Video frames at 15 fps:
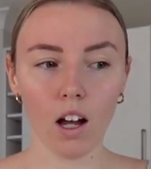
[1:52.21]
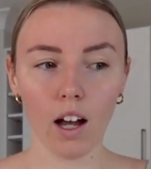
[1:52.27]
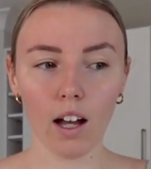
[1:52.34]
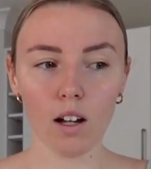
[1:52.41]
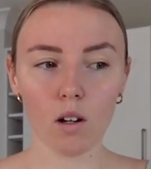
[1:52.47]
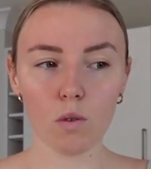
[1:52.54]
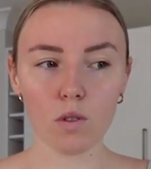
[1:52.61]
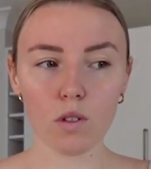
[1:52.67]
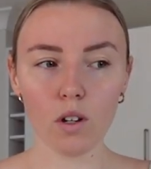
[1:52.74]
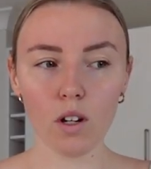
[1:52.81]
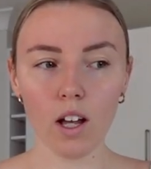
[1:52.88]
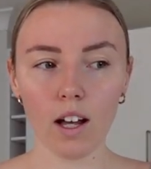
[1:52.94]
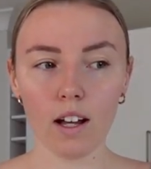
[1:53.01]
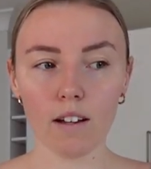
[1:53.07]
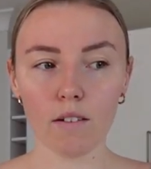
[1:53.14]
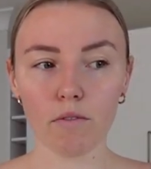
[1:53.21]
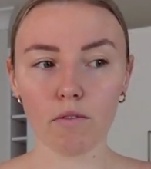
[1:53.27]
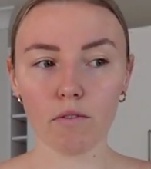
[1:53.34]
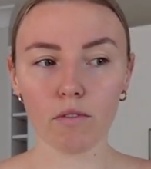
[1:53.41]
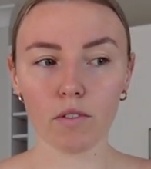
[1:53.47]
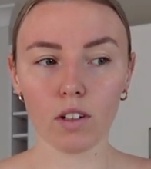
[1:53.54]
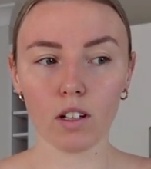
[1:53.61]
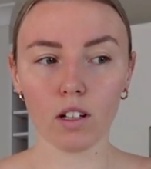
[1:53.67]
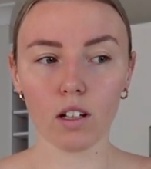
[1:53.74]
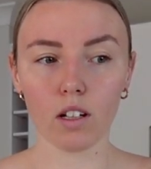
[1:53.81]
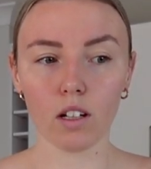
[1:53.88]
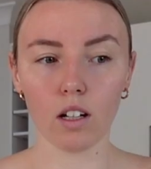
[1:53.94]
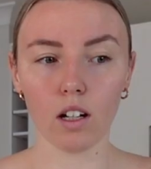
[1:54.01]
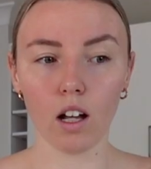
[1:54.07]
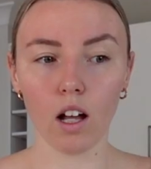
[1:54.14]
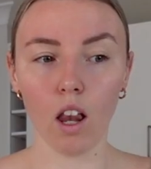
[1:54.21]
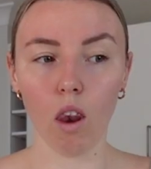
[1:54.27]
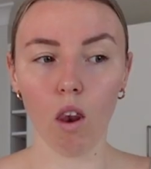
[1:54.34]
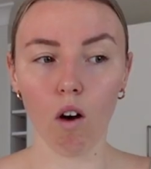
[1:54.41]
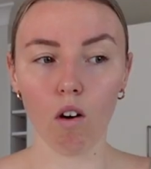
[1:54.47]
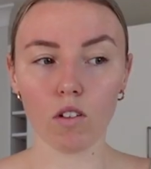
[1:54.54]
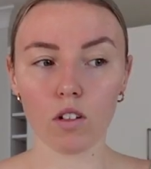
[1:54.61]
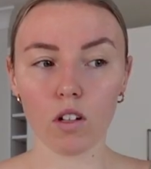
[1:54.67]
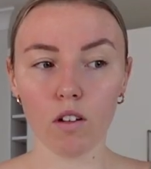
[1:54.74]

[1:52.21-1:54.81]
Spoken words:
I also have a lot